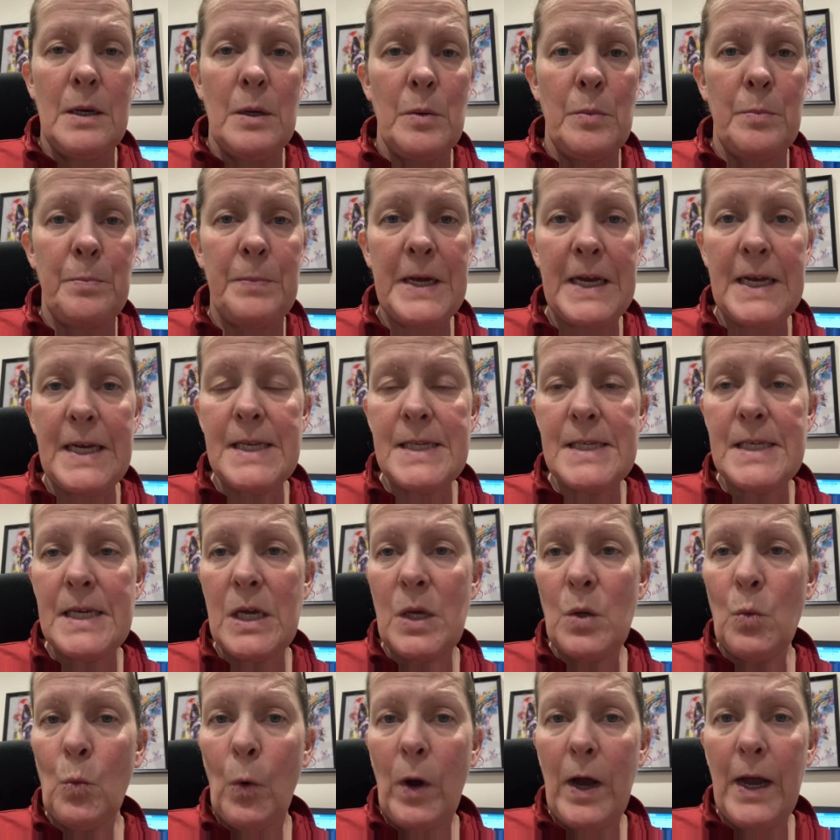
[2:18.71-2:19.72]

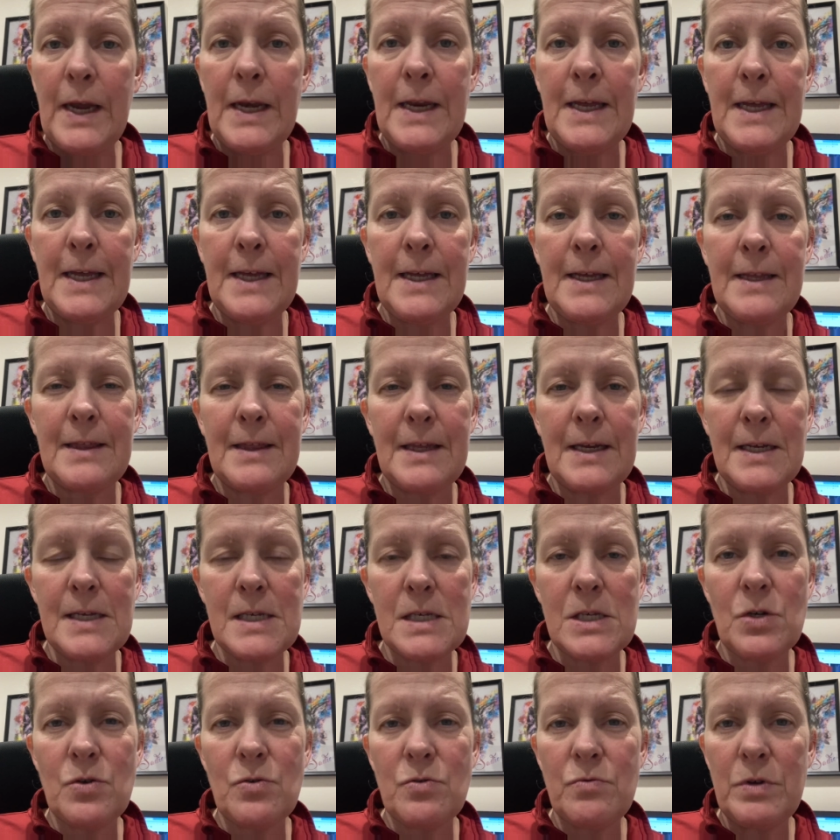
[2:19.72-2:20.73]
pacing, whining, things
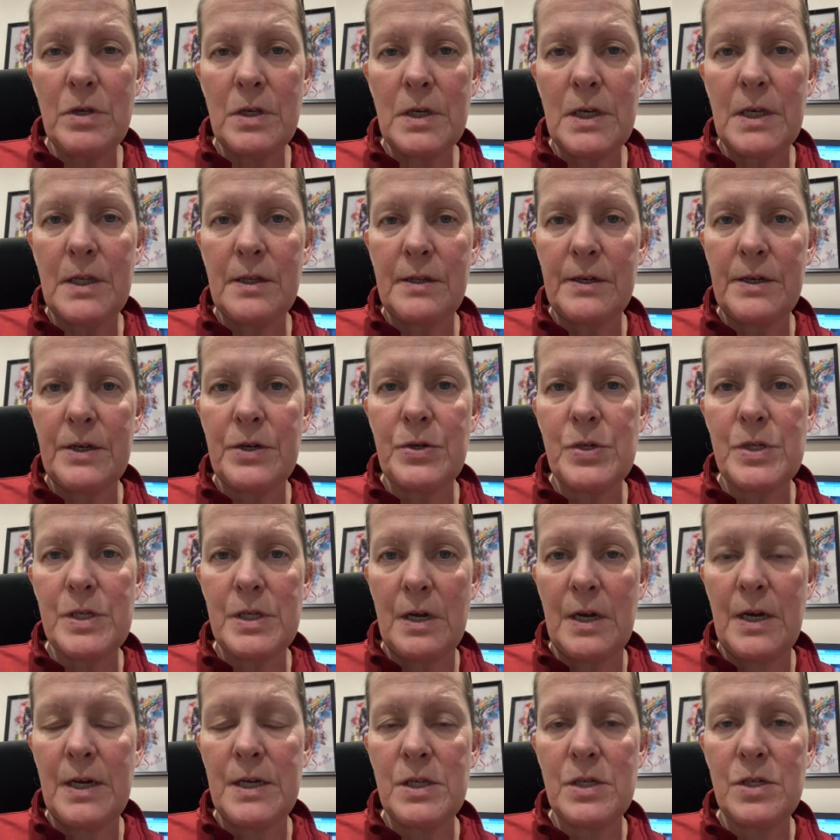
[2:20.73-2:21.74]
that are really clear
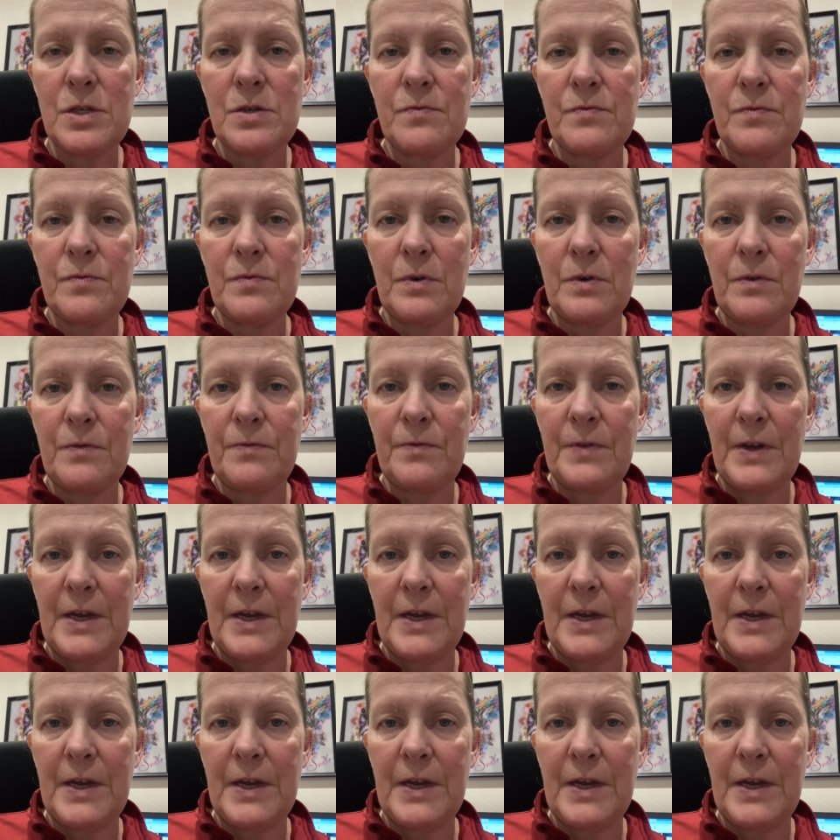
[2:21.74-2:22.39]
signs of